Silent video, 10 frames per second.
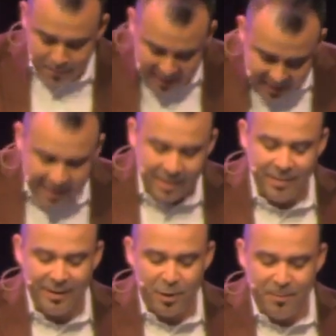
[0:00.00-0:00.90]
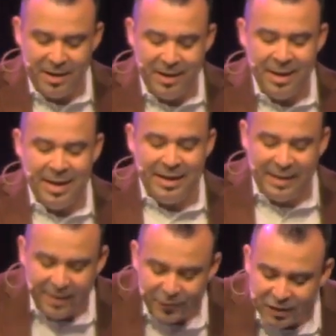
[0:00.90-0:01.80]
B, letter B,
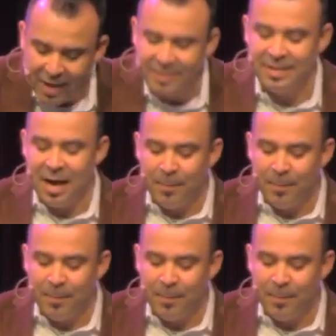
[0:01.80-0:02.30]
it gives us the